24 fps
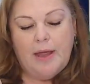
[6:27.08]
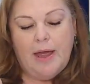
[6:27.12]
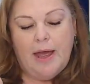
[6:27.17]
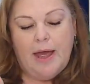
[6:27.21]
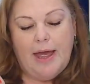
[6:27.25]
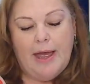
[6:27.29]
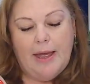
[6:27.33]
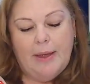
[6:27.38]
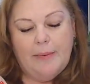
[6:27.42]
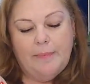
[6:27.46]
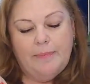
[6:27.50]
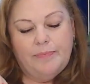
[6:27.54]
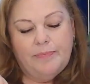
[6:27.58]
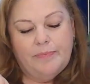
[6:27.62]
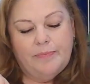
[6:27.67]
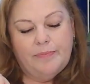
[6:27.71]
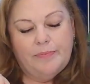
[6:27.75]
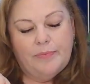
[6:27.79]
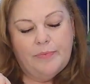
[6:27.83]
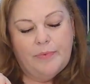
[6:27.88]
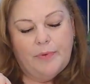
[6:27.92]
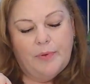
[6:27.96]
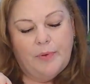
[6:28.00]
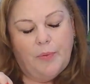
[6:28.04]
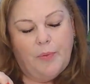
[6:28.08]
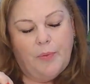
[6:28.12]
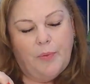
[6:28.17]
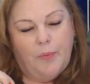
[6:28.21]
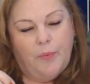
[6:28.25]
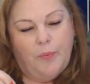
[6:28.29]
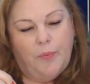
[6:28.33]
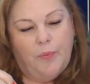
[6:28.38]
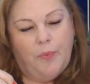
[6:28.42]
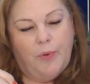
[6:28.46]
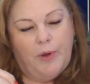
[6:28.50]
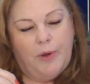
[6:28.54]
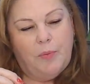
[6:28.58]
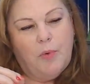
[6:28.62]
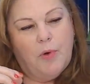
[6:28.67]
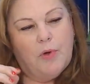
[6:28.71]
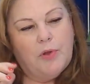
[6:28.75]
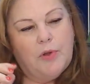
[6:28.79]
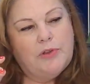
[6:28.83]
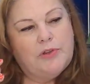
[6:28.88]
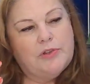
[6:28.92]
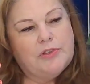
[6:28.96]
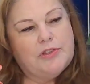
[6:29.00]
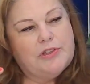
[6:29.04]
um, we
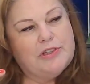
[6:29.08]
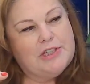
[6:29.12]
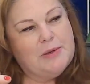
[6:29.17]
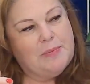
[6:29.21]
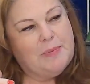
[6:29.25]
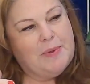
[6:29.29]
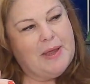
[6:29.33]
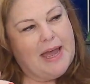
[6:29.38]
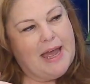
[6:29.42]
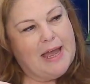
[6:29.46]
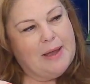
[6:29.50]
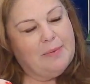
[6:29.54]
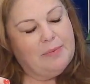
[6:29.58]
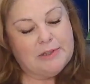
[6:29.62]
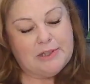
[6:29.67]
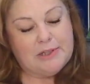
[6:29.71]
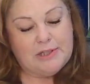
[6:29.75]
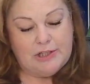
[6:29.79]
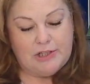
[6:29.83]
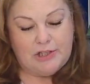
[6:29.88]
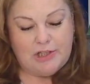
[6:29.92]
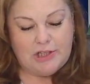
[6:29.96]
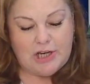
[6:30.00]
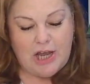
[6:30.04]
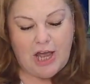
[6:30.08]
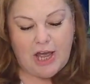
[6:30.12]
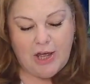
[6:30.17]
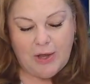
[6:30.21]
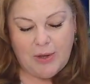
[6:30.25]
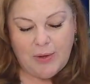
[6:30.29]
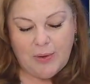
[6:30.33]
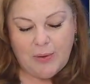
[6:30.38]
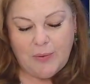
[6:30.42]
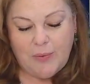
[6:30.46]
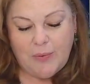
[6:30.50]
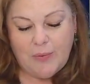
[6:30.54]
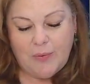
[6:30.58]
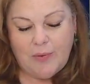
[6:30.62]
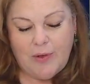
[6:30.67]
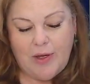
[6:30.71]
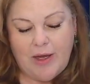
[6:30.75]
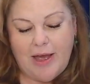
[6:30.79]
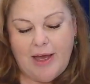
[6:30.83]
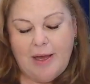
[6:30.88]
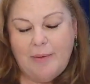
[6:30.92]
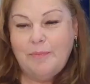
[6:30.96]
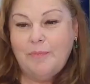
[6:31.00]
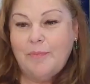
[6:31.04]
want to be able to show
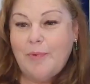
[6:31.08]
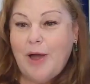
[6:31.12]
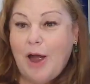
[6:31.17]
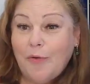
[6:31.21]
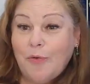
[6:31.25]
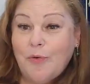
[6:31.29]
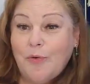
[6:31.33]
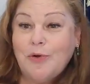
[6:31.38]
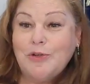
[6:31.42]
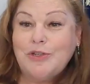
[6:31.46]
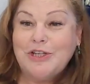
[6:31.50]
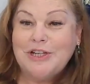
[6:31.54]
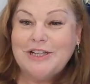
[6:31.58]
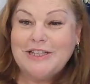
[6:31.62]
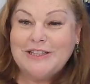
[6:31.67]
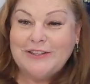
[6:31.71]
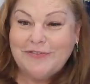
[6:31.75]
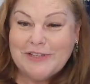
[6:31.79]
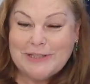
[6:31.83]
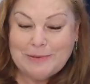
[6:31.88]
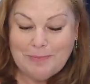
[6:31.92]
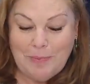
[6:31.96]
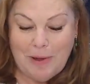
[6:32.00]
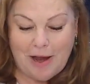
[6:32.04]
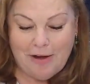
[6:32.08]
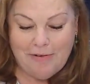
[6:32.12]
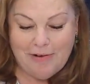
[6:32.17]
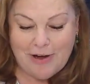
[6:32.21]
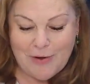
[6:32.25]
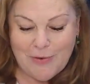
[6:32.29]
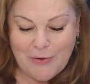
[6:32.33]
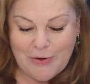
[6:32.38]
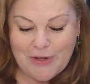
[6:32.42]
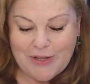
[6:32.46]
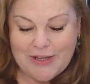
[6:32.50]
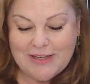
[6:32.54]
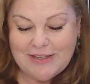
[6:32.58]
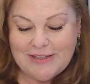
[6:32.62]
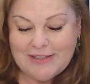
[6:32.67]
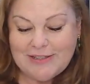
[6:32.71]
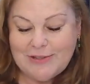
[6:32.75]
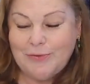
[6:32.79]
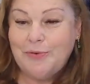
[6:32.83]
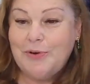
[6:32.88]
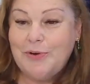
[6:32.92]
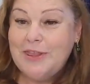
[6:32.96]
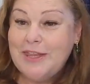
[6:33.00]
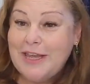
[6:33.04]
um, our audience of aspiring lawyers
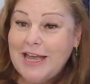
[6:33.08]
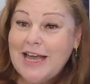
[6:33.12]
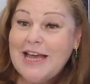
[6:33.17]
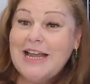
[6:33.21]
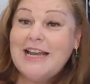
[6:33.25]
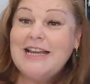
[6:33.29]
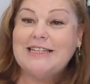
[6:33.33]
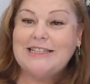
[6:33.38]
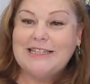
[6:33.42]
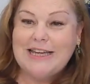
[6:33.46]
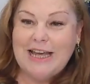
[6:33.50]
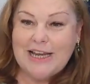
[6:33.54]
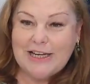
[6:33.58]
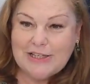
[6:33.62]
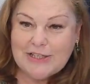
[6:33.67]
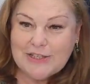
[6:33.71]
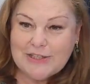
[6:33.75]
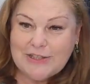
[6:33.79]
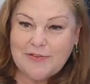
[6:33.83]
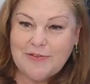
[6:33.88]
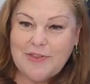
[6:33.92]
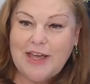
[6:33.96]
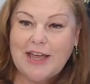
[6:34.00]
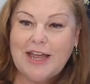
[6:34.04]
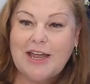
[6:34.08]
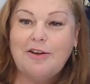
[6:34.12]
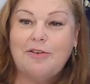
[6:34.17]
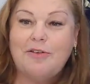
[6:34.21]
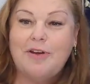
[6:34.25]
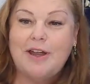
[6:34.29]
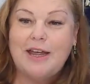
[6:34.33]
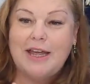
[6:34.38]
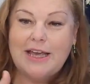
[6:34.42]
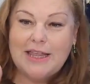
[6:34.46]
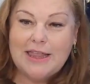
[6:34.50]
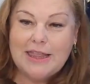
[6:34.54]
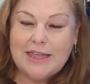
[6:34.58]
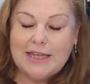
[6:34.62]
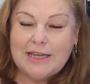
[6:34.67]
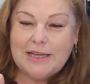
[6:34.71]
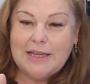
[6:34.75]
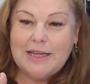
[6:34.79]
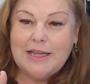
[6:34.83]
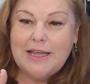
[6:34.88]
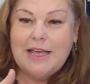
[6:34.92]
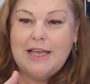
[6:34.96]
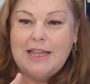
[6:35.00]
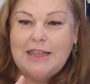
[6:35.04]
or in the early stages of their career that,
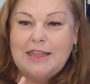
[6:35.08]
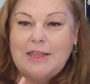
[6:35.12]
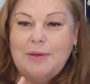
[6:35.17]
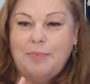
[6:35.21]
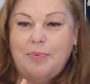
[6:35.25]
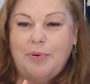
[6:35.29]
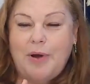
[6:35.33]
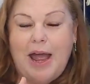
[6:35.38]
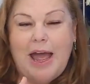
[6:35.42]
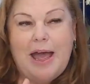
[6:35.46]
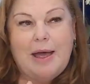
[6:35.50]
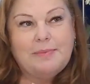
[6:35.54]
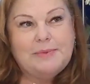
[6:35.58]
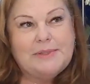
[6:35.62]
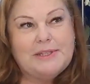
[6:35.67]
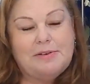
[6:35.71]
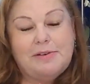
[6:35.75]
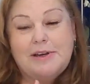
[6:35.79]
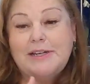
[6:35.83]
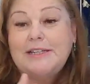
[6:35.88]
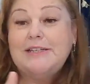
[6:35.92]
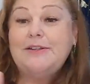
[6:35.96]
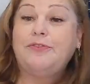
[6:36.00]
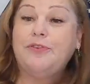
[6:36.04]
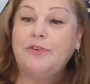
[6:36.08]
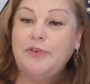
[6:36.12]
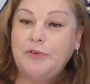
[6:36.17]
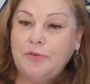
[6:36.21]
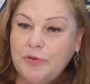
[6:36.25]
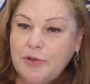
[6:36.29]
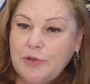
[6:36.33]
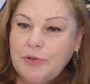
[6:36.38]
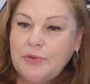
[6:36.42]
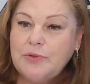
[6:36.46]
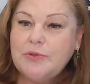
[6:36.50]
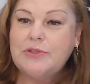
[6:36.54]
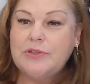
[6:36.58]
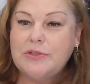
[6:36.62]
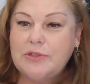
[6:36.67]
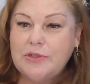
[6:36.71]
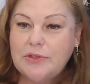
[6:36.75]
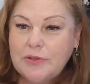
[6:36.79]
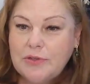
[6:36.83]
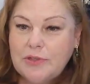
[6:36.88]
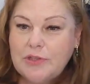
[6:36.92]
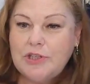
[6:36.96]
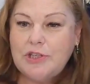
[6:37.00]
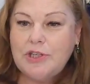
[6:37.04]
that perhaps there are different routes
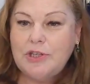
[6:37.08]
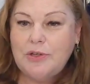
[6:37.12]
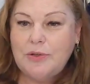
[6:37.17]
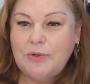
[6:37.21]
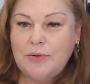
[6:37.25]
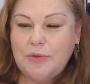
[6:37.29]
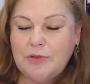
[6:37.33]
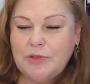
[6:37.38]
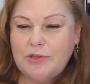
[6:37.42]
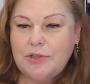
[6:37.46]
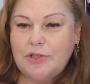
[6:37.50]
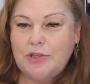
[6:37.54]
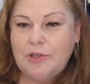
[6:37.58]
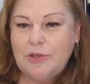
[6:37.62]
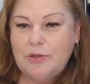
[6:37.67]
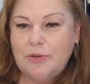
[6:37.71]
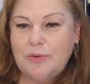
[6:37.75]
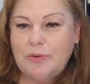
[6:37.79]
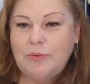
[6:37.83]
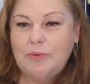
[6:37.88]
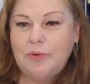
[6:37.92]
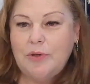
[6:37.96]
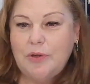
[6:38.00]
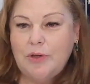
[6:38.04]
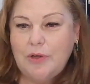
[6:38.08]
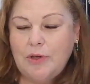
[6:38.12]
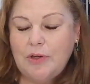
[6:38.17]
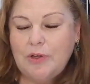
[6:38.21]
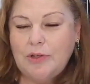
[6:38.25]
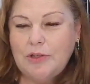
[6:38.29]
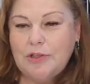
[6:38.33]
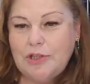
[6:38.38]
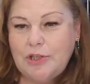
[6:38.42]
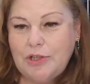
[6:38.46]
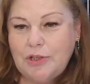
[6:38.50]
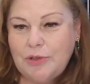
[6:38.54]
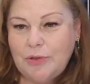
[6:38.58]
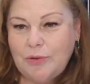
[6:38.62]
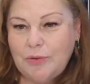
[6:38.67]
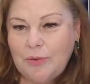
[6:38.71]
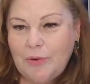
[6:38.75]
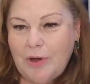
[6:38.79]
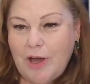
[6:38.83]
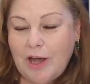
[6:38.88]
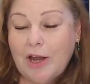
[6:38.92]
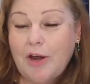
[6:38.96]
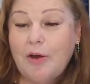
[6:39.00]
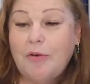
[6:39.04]
to, to, to
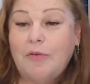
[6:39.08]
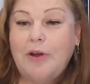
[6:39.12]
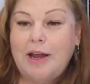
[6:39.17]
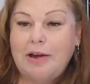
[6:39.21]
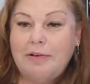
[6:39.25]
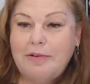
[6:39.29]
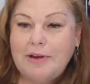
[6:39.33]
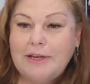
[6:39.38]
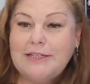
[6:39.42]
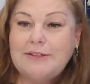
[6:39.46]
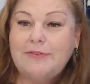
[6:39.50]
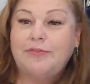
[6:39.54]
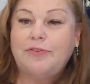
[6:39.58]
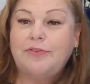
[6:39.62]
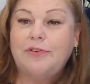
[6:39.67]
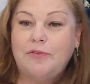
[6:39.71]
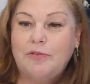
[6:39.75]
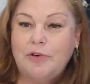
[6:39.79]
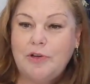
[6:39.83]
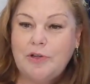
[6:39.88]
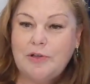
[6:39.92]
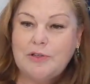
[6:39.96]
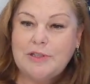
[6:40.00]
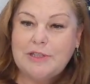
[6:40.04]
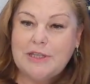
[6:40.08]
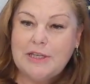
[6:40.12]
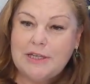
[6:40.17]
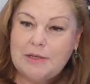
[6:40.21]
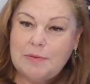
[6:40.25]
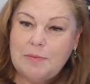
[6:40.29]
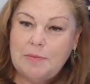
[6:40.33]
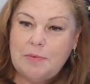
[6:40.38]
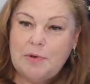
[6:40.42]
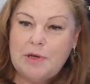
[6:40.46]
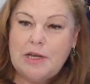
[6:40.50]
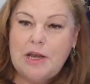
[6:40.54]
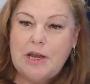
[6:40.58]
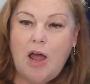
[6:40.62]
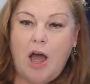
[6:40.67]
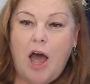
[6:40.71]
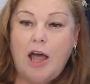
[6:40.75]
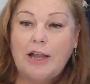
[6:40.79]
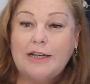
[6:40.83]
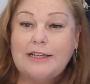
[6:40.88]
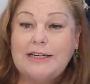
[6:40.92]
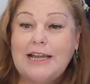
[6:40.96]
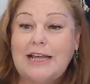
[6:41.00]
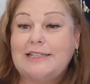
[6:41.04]
a career and different routes that
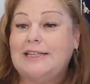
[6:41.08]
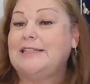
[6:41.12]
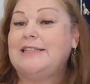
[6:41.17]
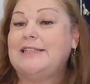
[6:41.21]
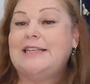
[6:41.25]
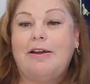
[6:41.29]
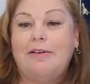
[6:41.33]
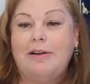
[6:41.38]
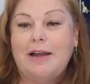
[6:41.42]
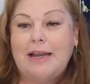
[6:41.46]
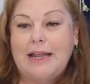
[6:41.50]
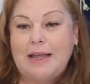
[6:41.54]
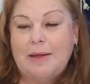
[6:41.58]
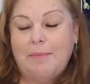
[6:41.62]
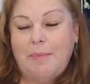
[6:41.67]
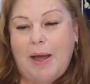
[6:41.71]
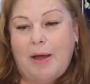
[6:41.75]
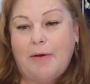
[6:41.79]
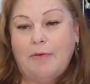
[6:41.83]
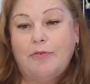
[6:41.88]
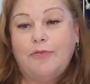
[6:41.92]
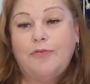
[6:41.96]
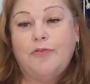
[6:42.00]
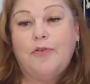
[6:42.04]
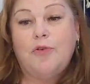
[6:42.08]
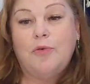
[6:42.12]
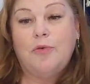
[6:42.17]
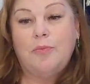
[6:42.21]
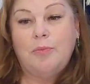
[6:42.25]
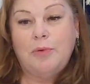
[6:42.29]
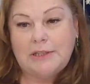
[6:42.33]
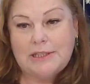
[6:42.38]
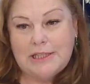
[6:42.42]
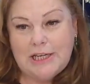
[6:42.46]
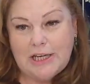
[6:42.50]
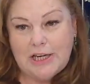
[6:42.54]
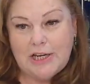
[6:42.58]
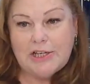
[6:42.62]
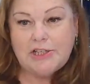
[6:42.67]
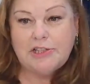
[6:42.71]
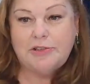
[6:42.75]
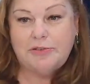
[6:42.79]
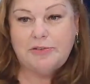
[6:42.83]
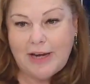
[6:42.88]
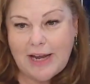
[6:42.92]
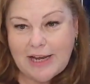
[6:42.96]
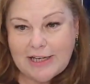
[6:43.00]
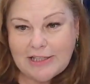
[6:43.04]
aren't necessarily about formal
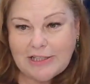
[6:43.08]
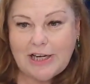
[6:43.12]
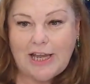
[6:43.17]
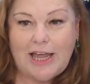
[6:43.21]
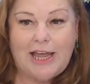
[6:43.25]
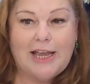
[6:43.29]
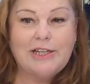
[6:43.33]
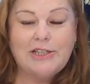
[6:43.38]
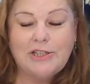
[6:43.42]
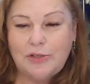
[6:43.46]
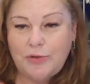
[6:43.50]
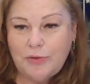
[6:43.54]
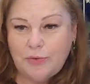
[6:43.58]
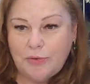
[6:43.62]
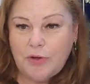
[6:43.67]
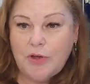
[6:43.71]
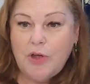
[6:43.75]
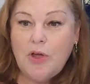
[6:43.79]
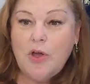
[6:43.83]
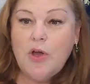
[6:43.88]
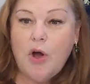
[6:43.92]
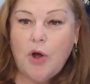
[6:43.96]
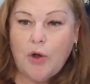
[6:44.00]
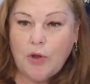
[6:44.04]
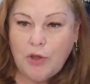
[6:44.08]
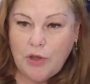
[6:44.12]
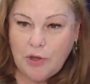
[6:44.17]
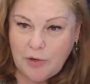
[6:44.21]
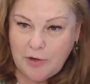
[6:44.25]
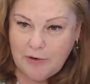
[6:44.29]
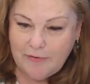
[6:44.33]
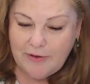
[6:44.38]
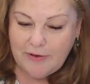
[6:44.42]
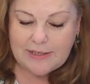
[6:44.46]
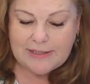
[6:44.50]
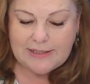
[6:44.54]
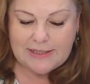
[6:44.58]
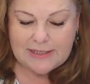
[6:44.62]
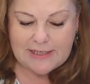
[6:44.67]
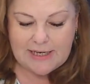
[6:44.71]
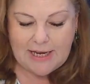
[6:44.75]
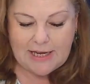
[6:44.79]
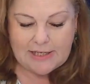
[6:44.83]
tertiary education or, or university yeah.